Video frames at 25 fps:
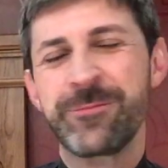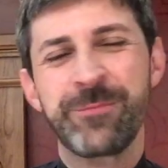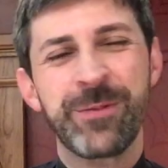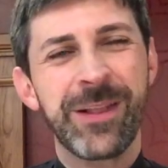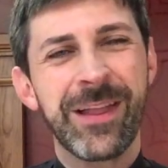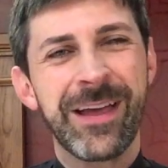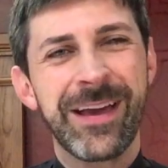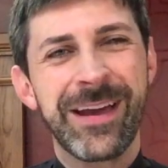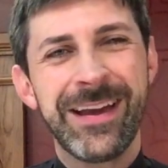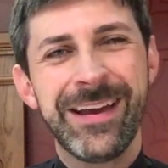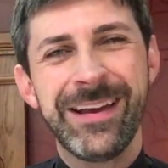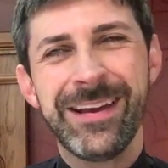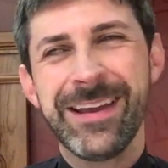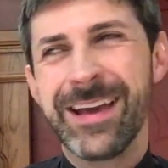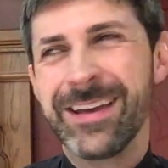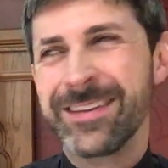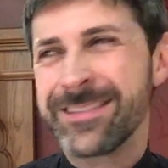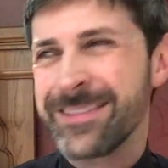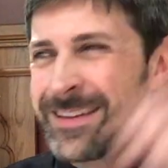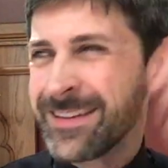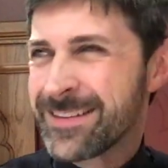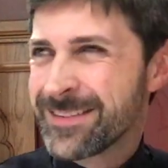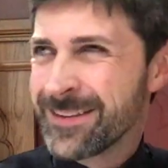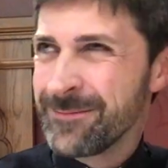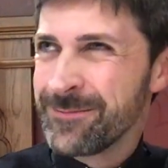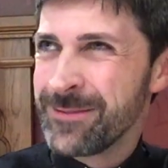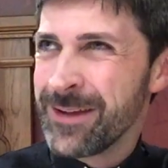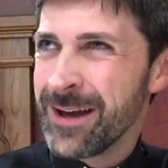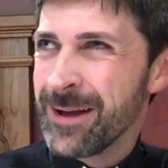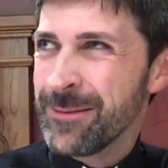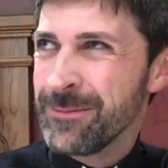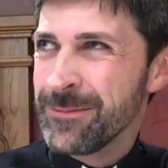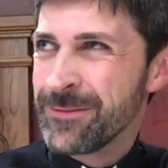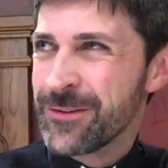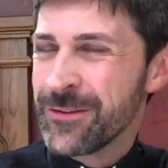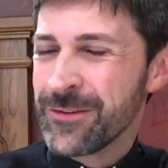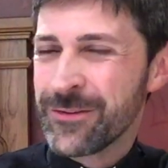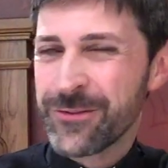played, as they
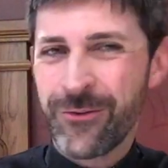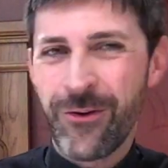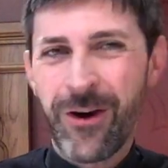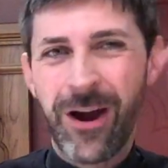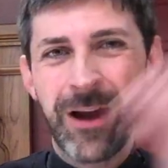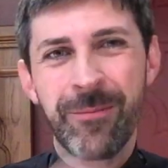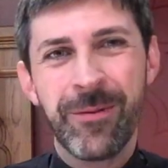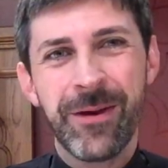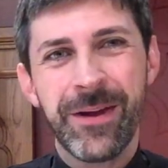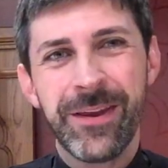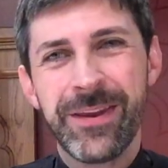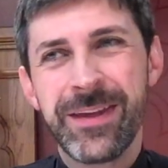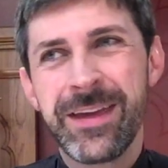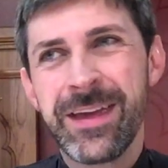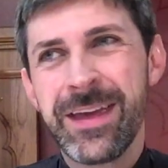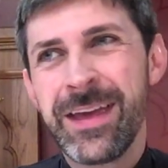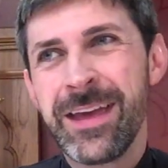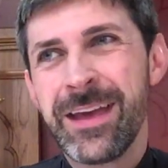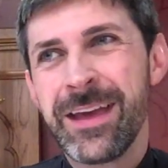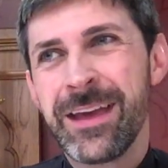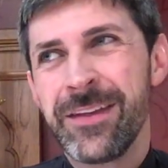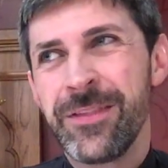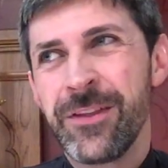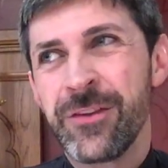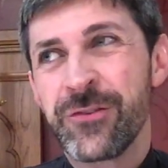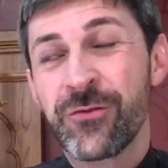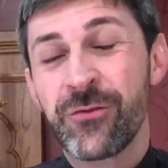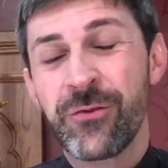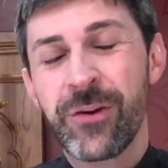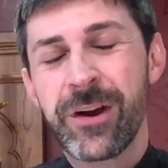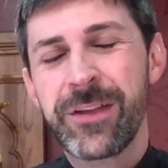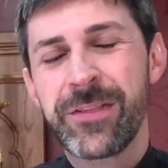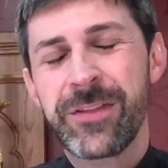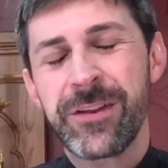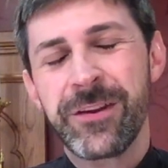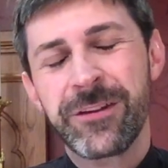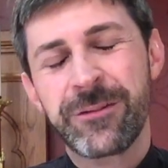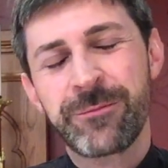sometimes describe it, the
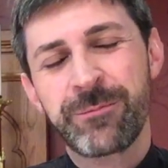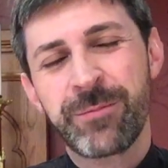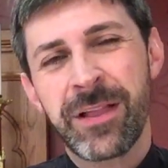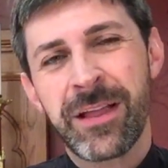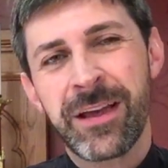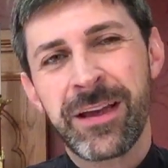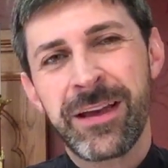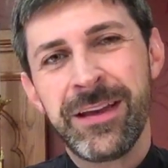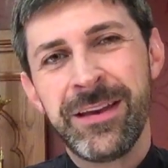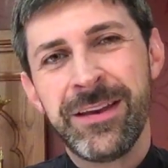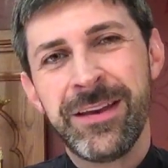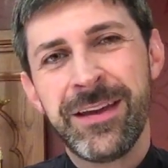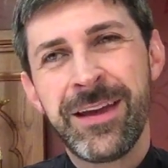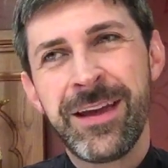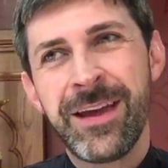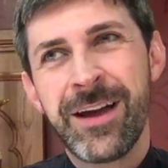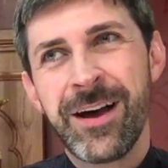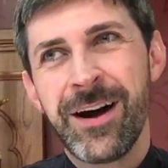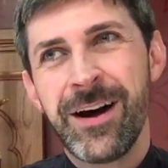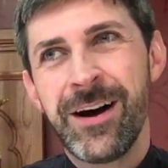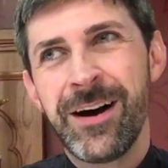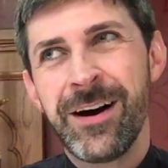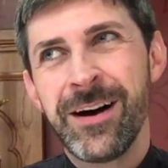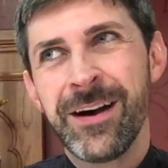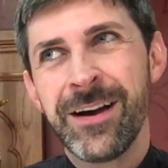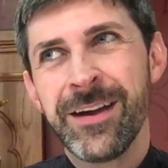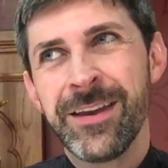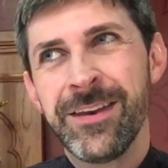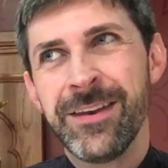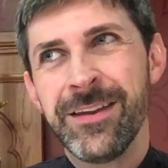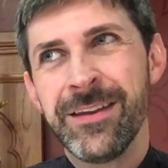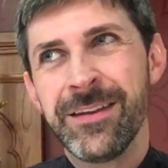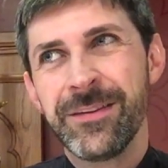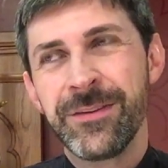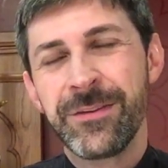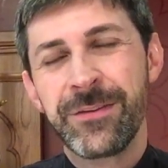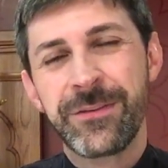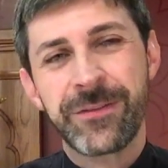trick that is played on
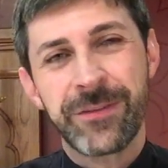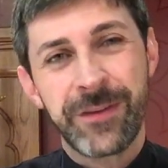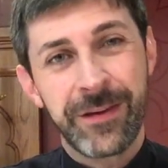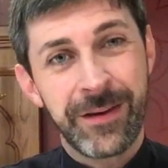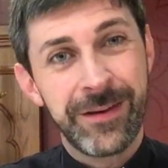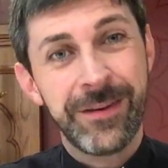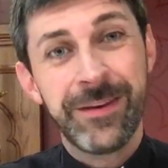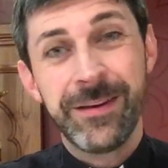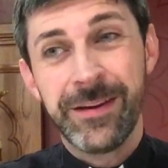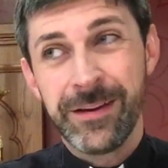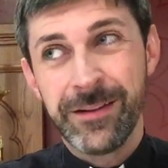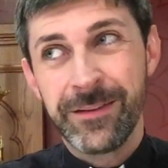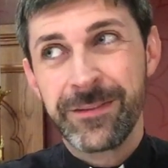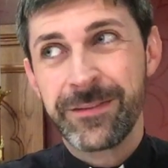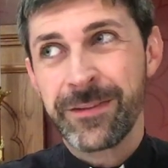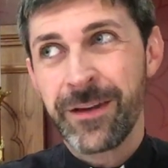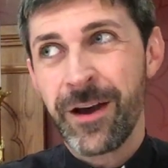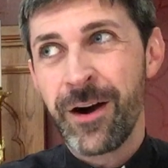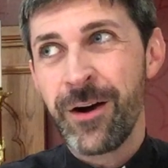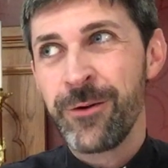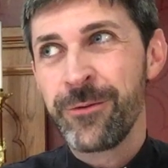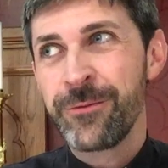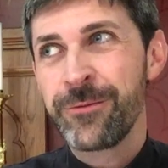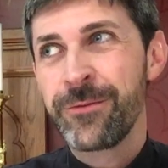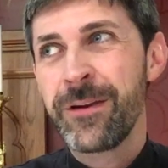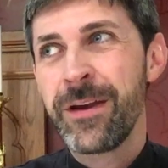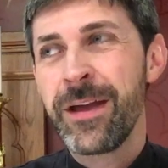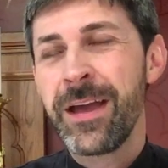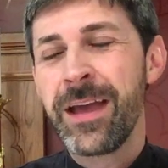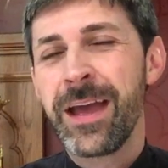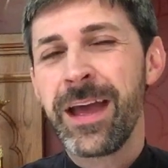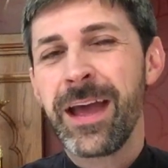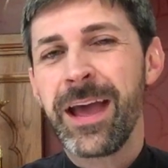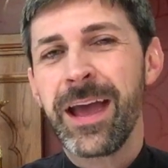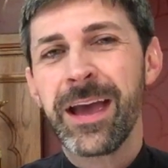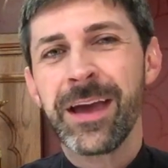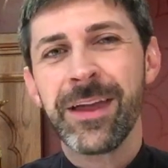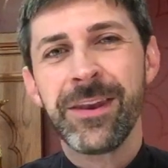sin itself
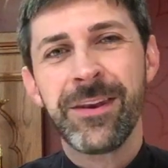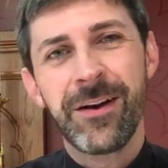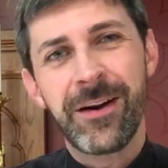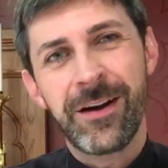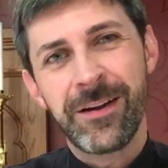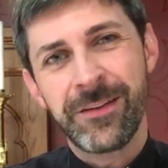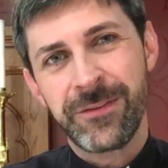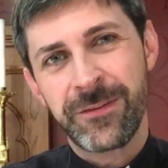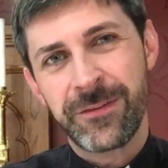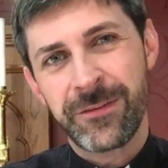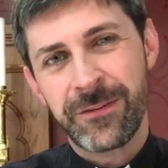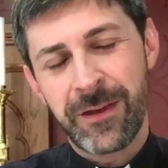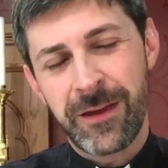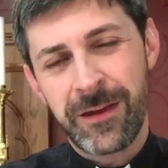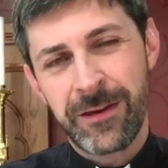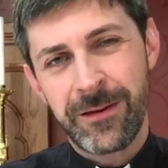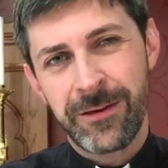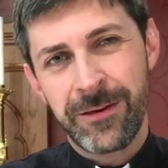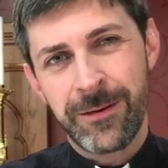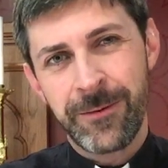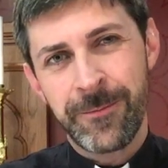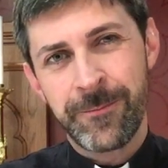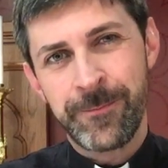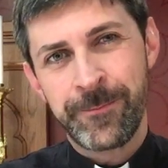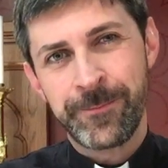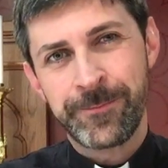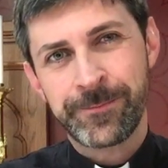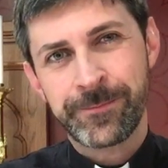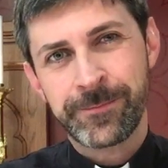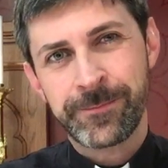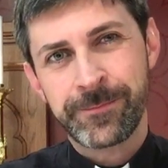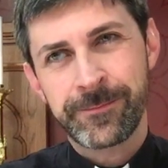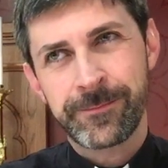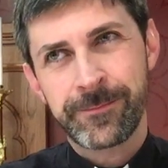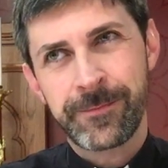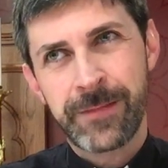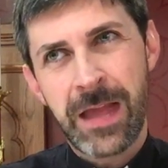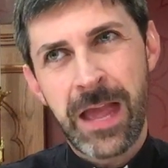and on Satan.
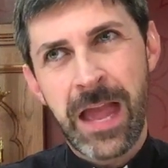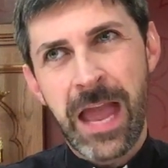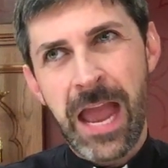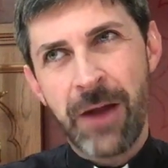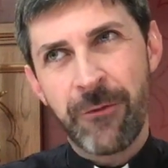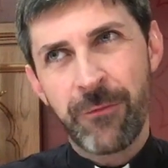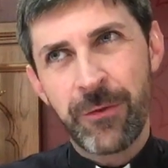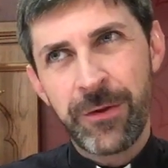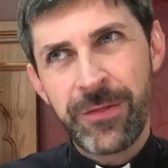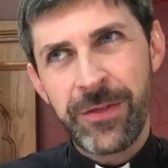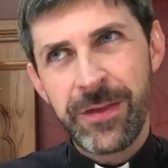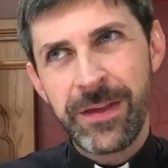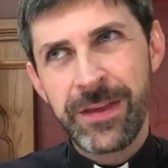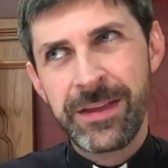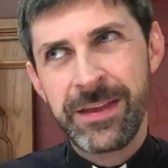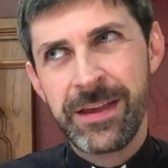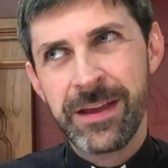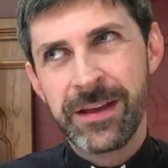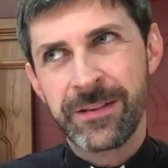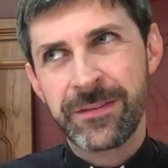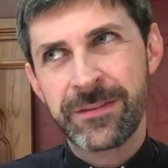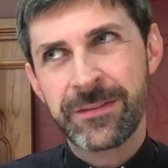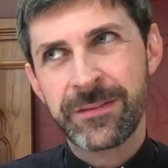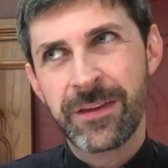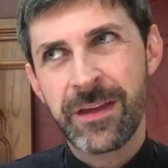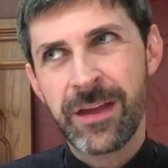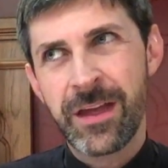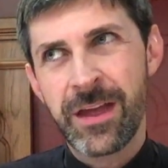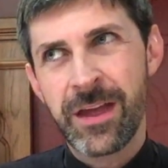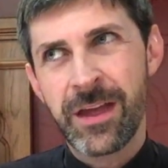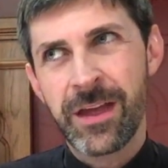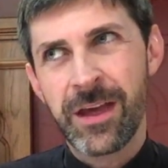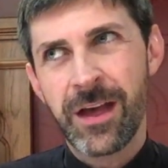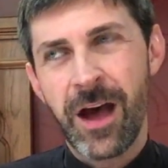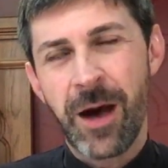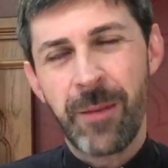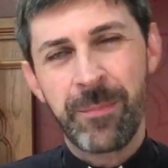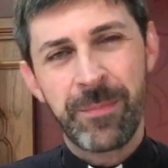Everything gets
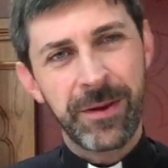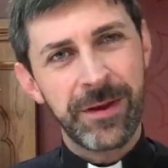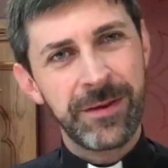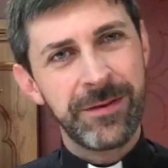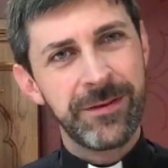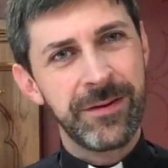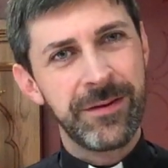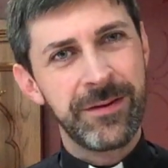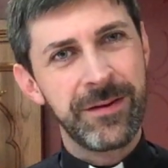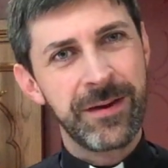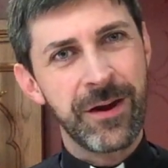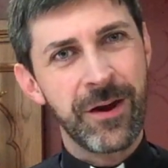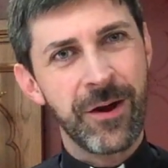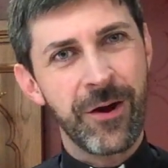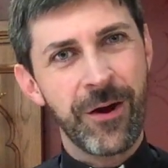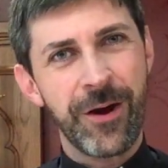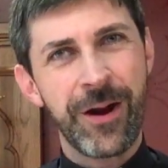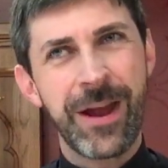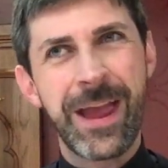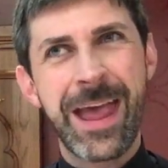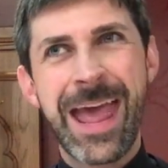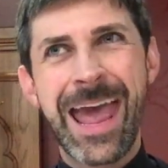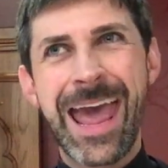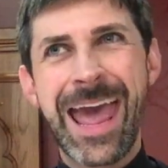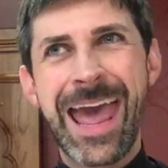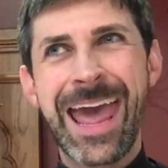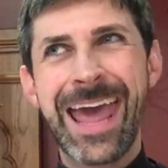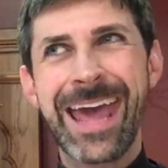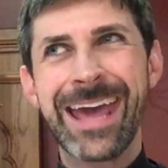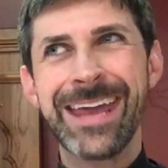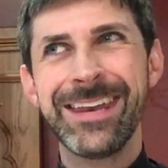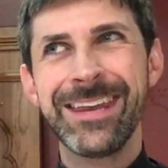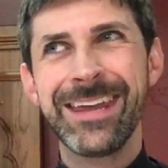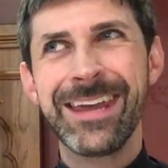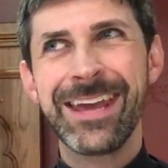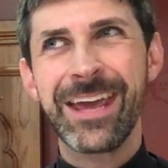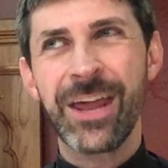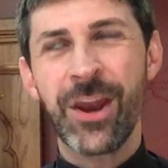upended here,
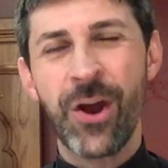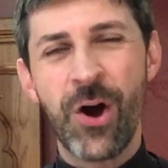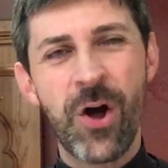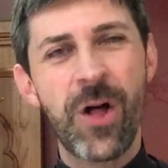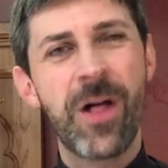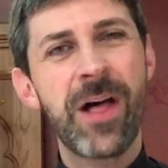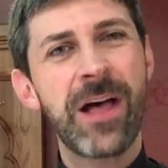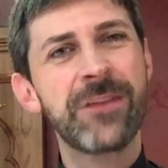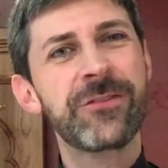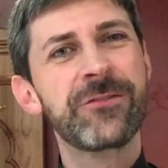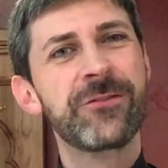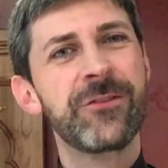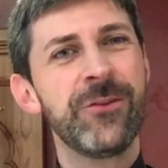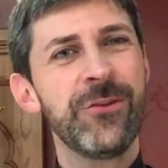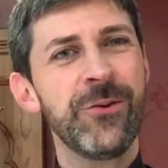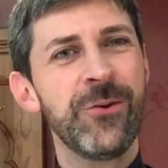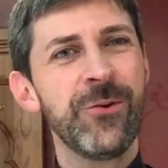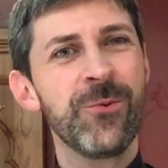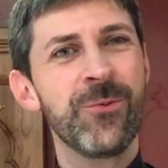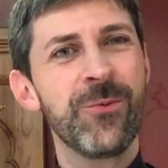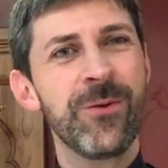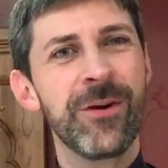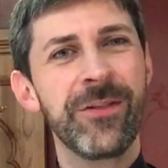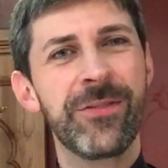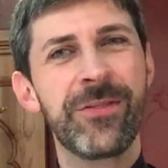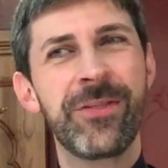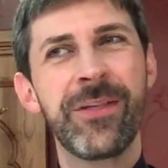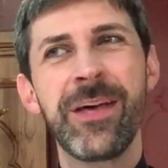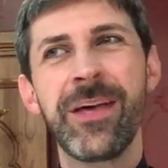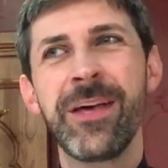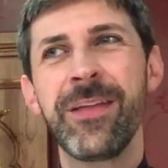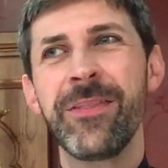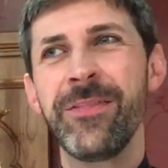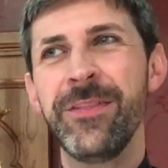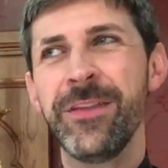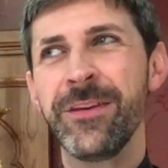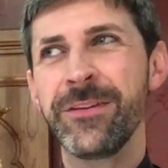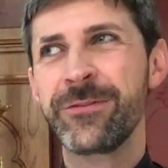and it all has to do with
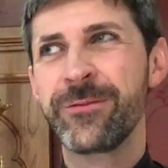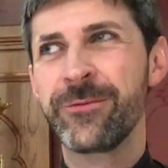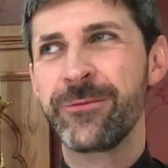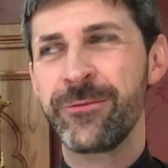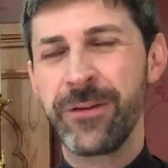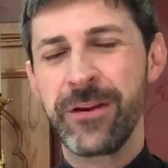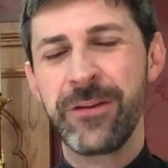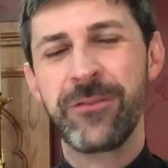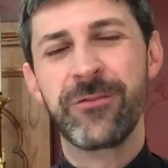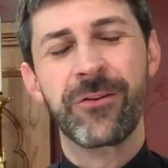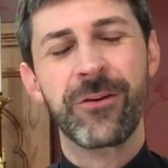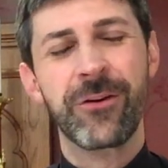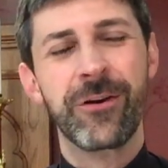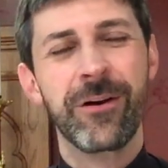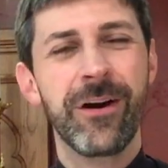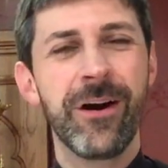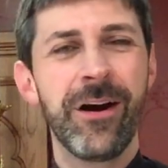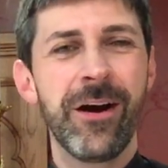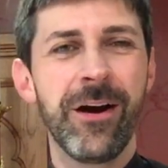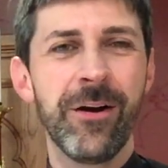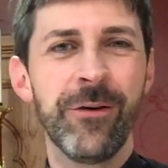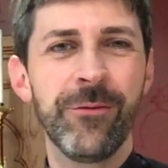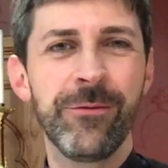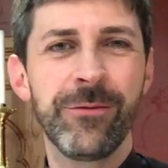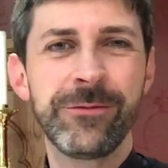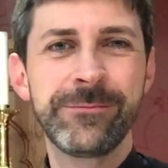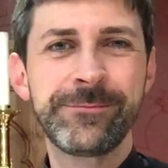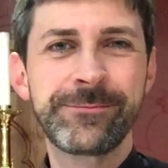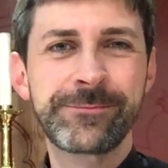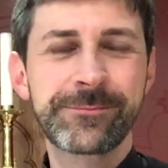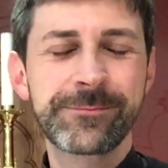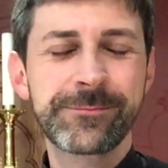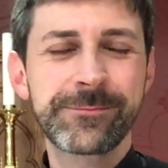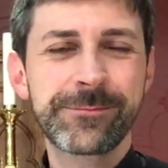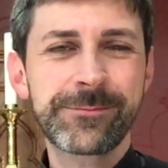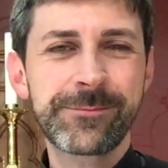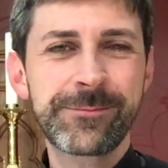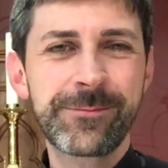this feature of
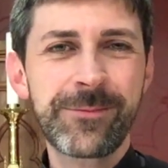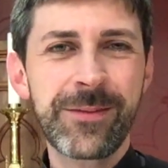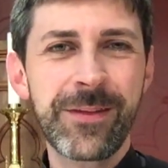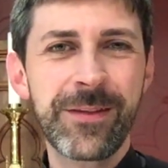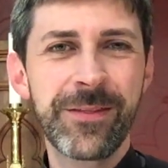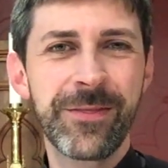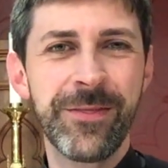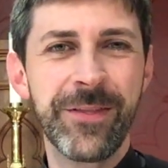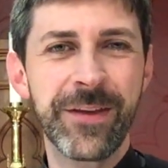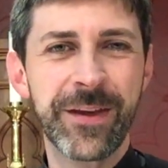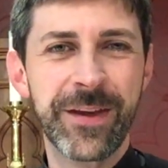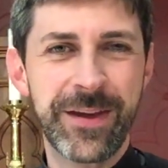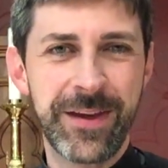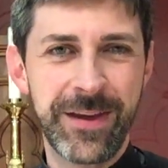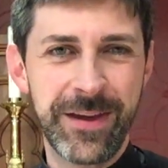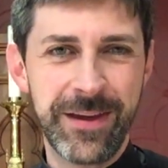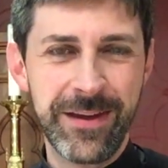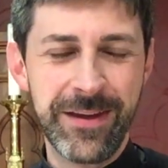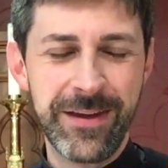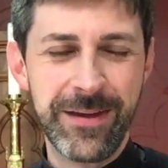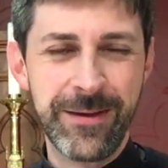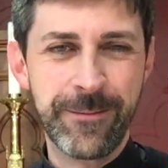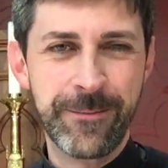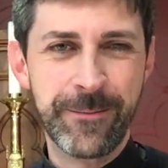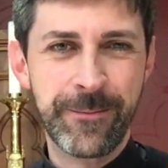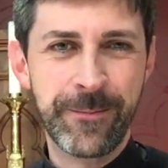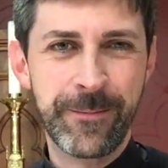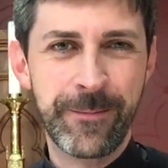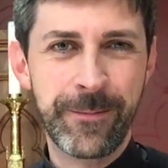the key.